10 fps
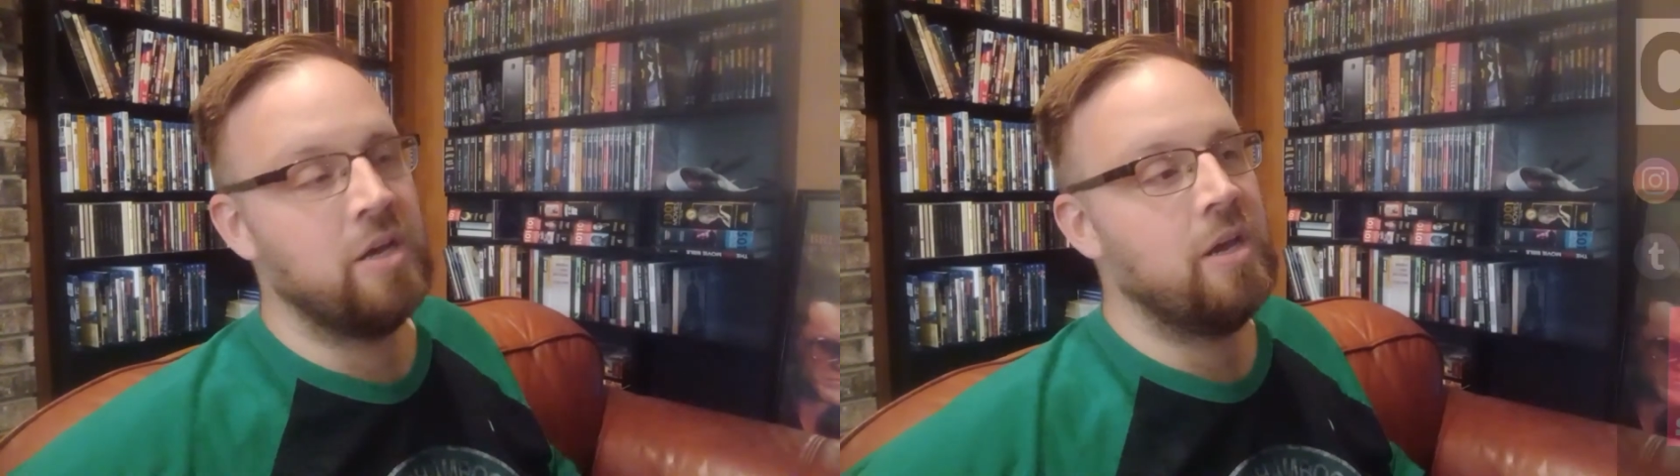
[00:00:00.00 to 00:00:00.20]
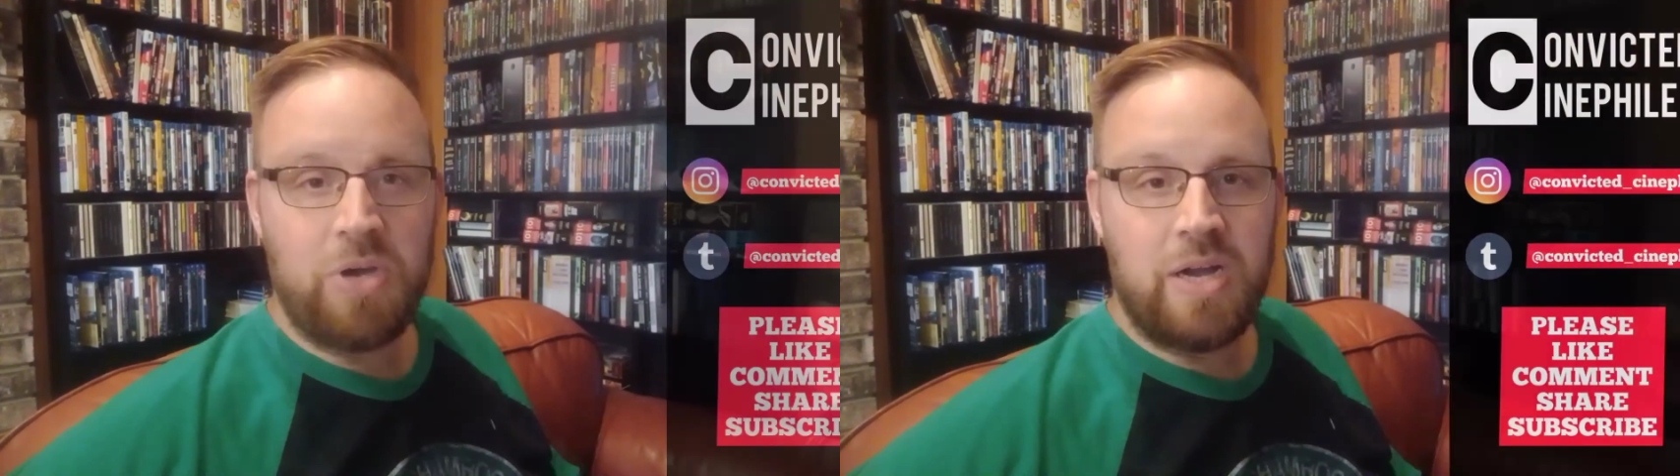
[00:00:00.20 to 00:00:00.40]

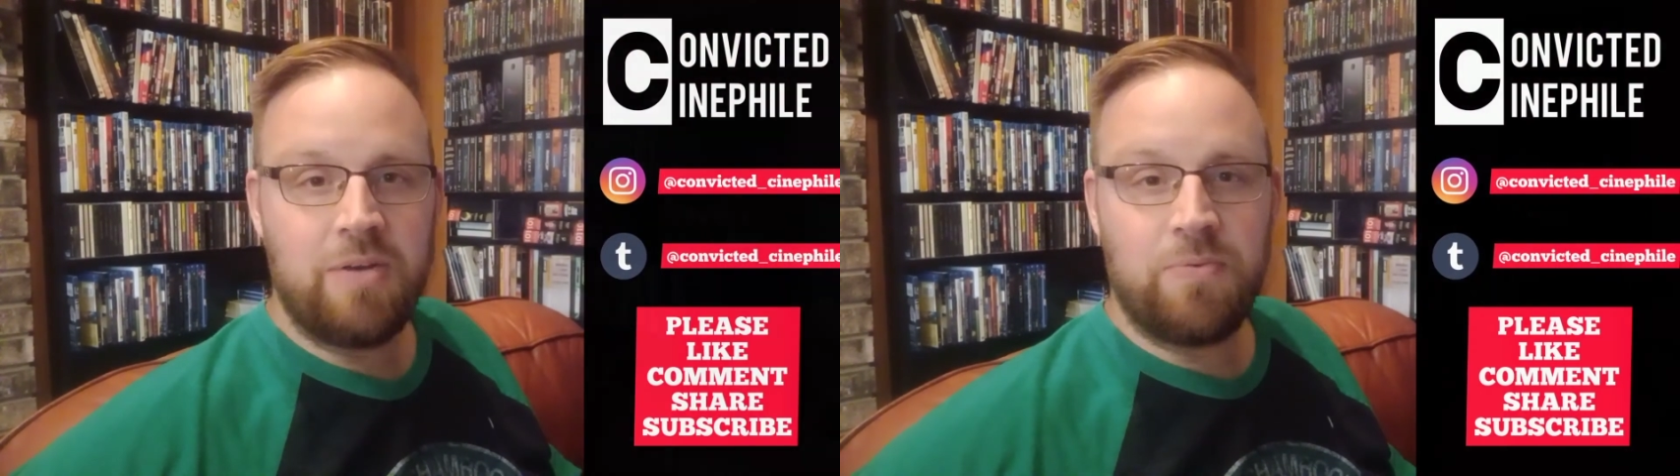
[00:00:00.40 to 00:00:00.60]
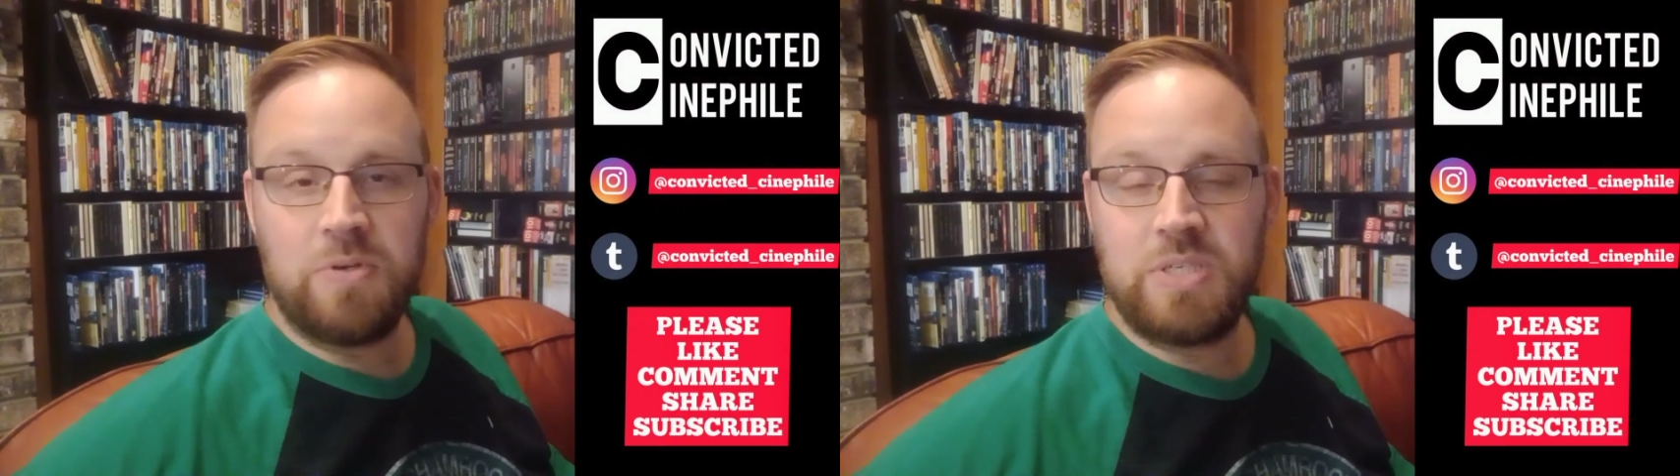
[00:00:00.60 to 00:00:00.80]
Bought
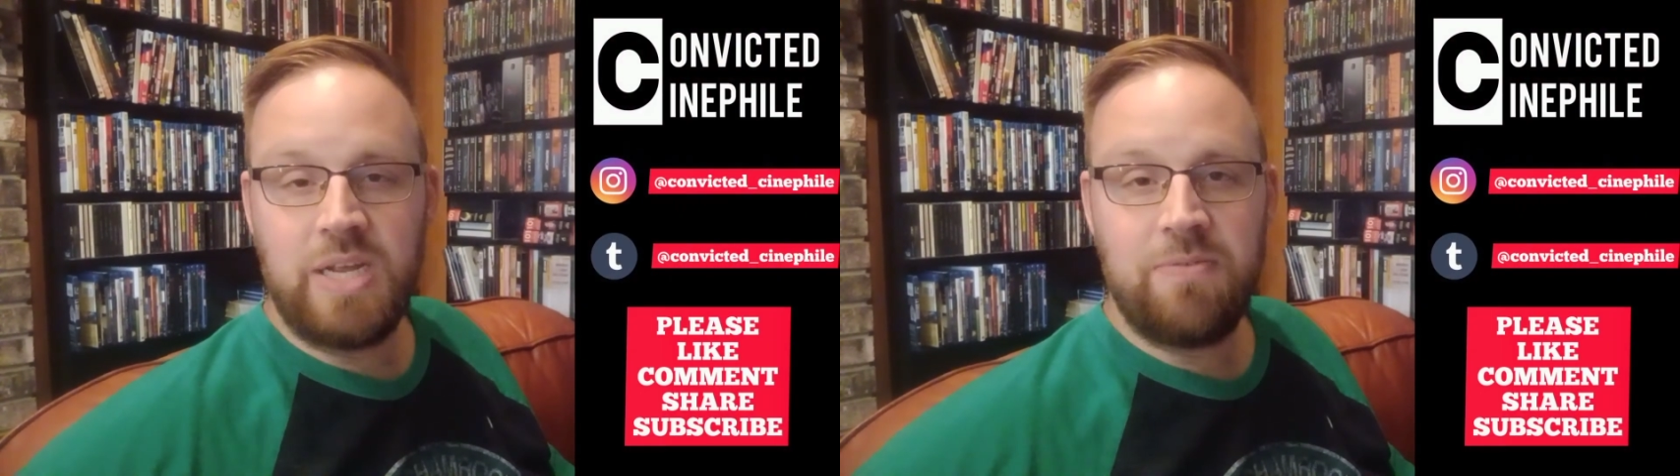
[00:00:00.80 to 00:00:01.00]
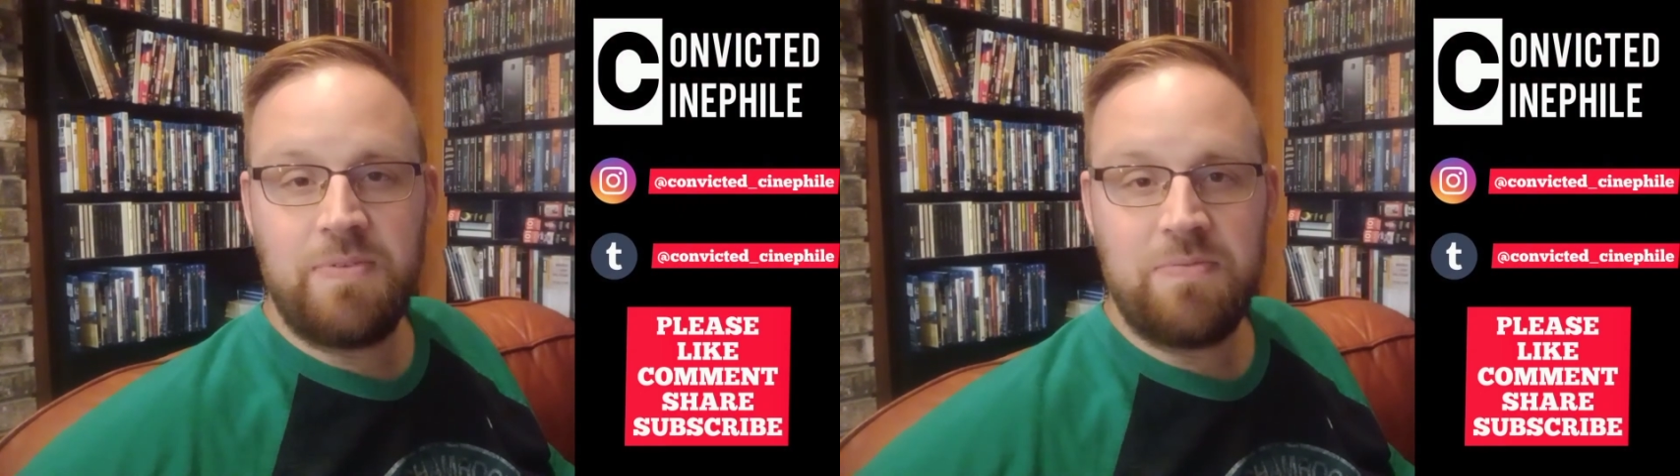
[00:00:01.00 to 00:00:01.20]
it for,
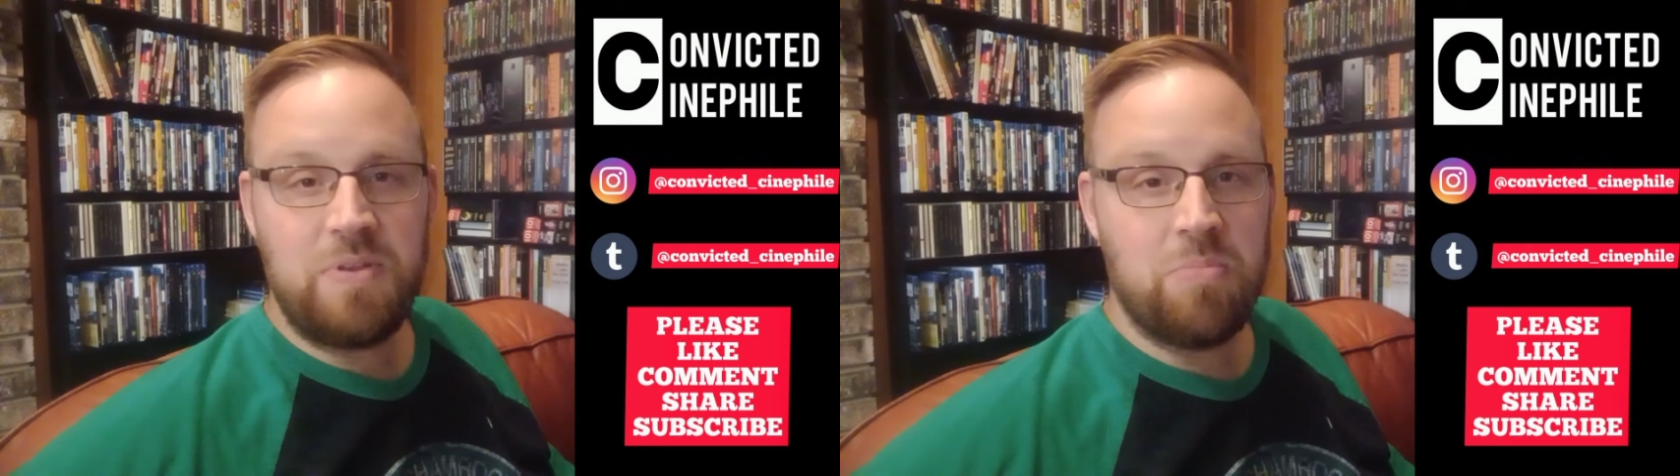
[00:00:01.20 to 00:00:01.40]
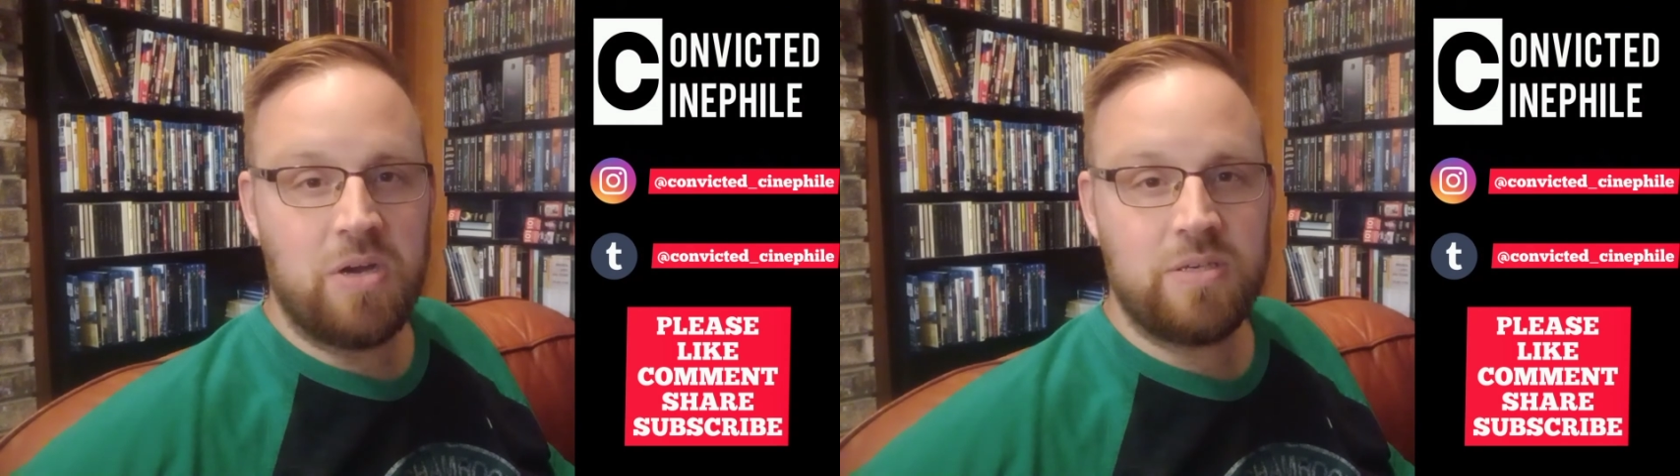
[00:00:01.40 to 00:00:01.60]
say, 50
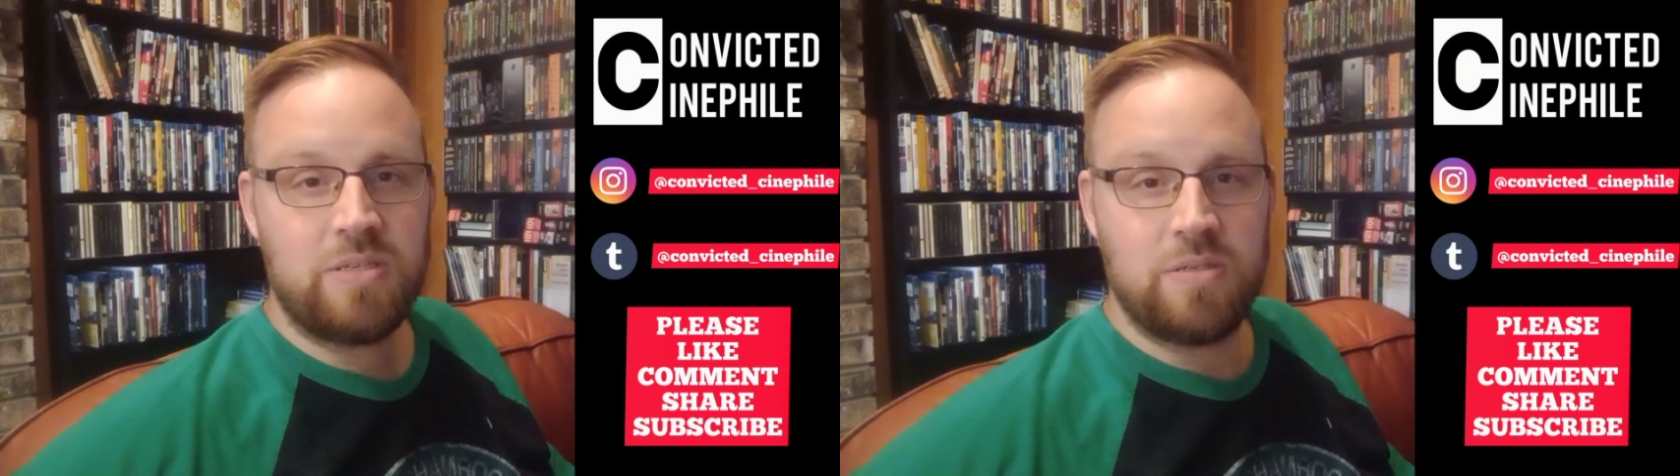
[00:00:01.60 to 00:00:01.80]
bucks,